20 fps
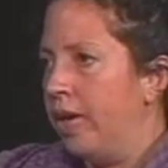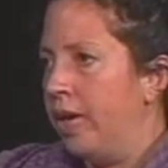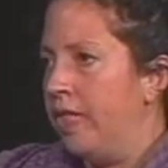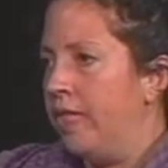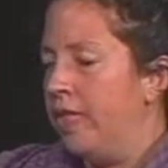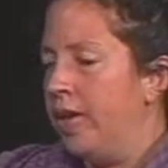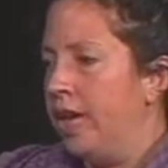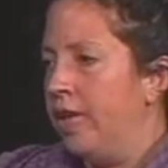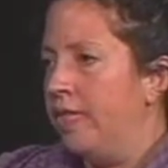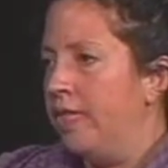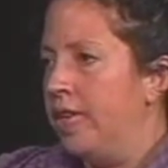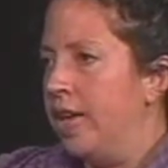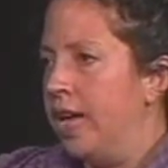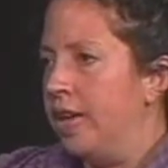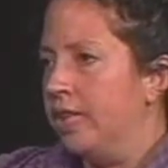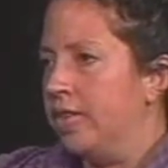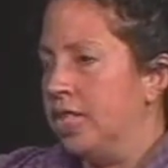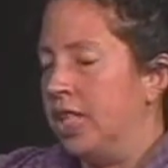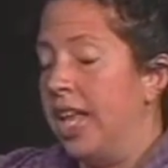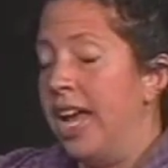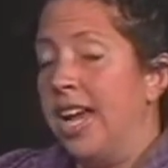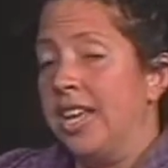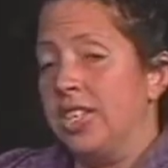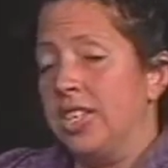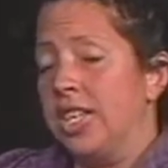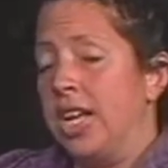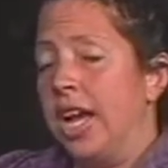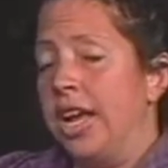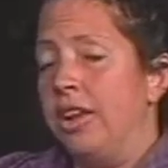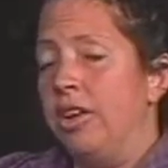And as
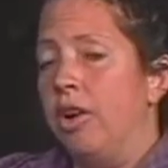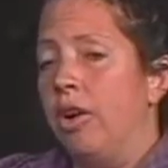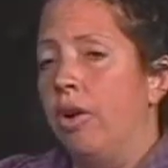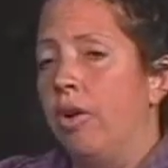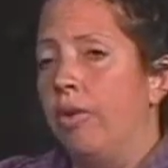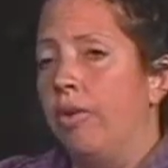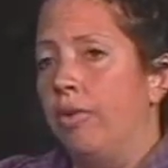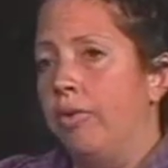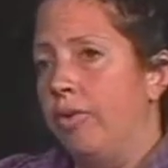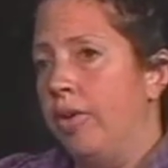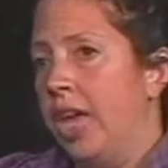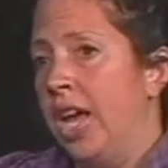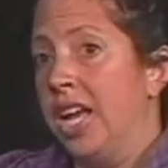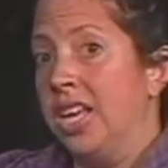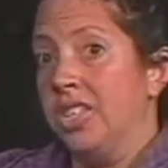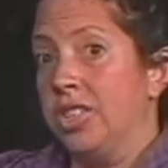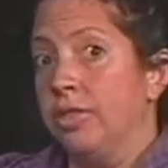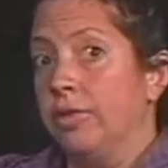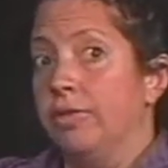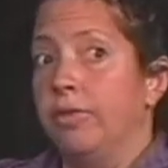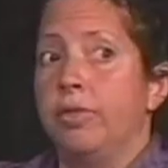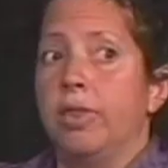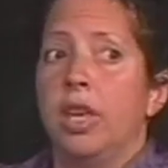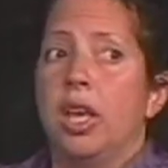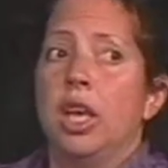last I know, as of